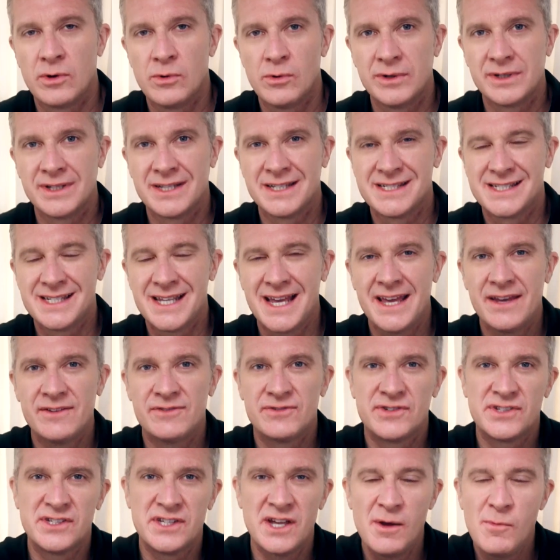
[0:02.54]
going to
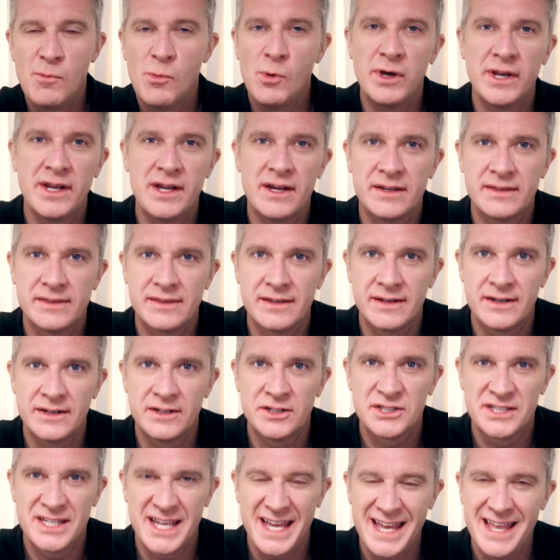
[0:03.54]
save someone out
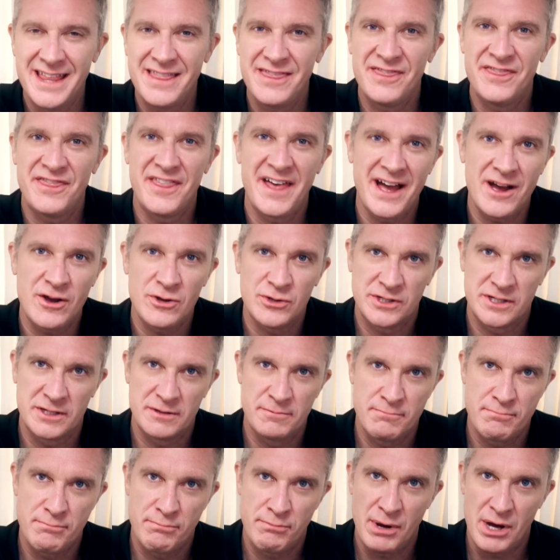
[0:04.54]
there
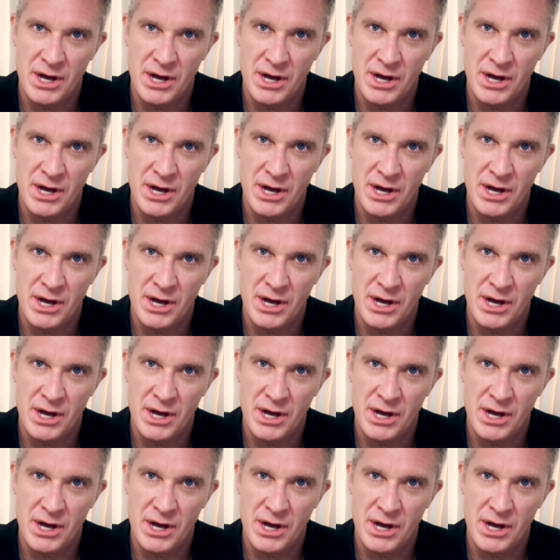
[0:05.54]
10,000